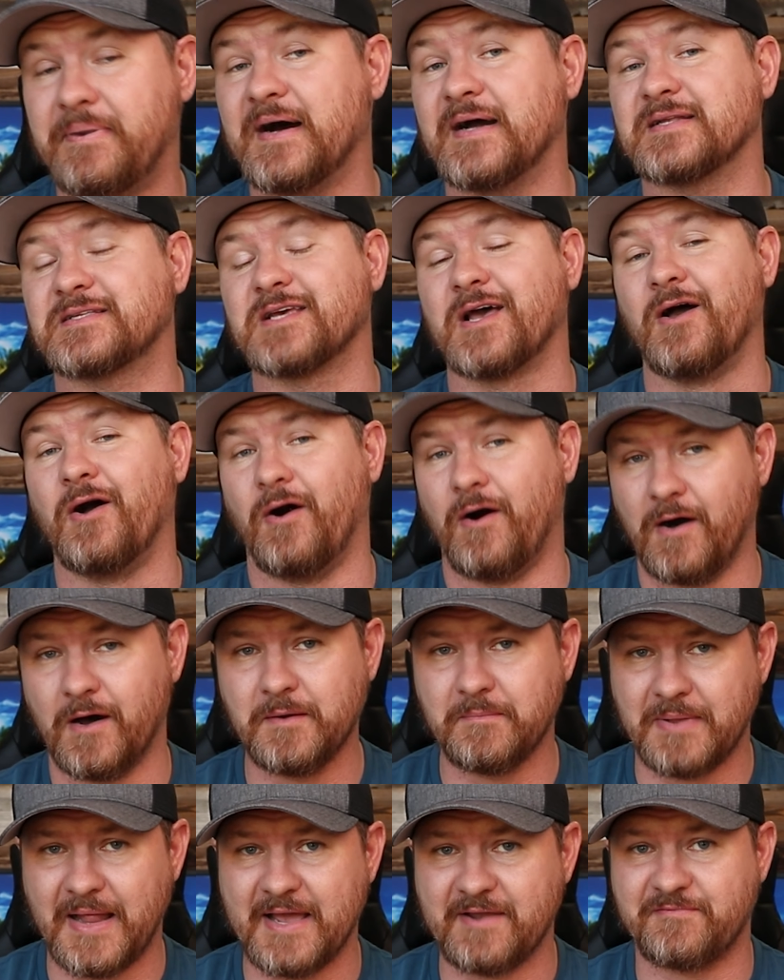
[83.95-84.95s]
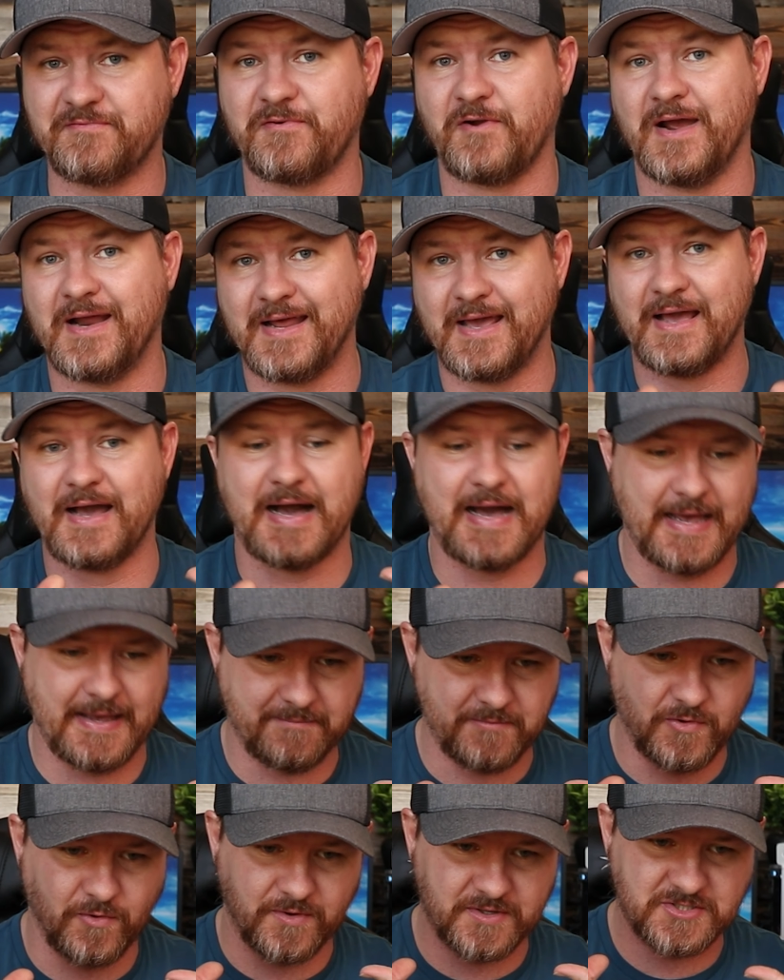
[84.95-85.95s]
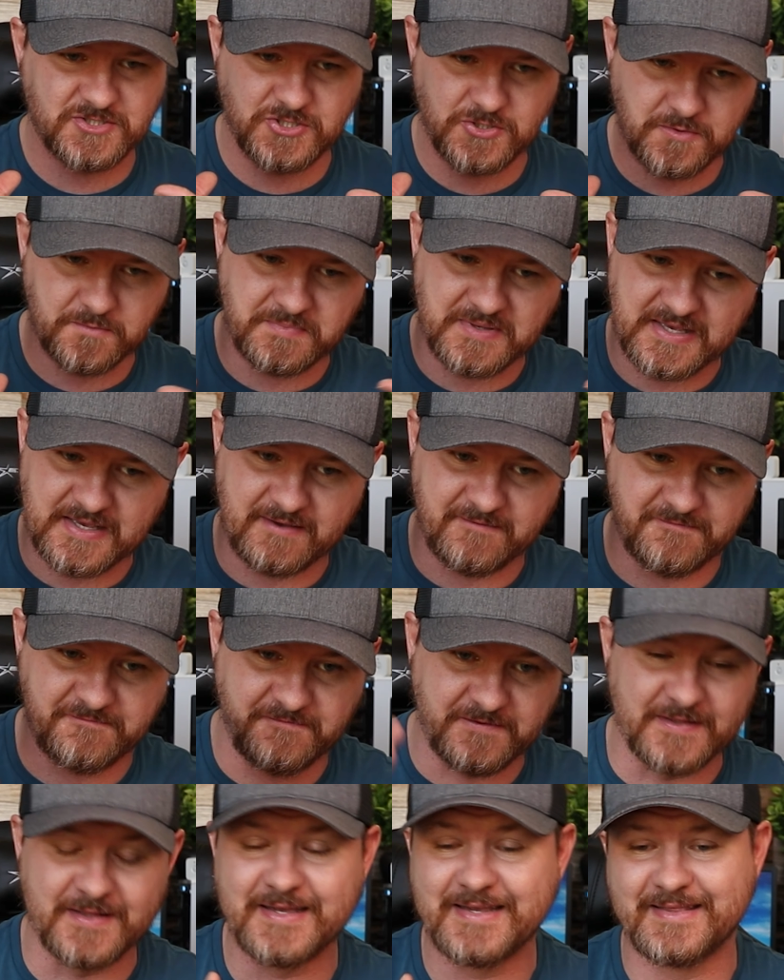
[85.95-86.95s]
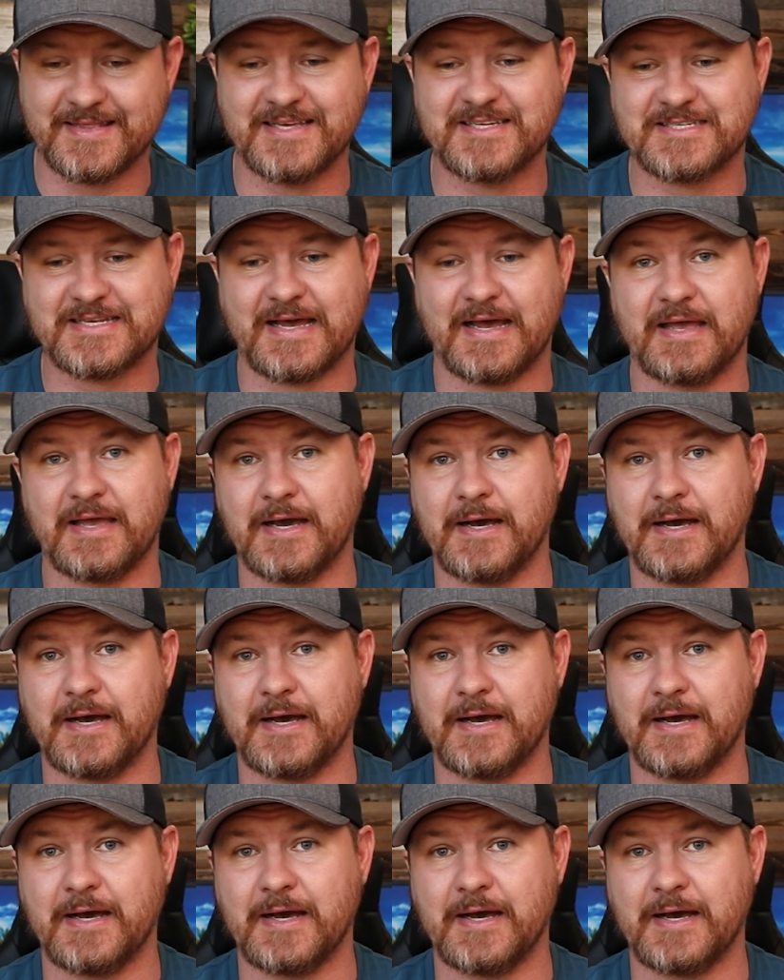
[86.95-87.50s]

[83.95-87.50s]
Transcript: but on Black Friday, I am going to be filling this guy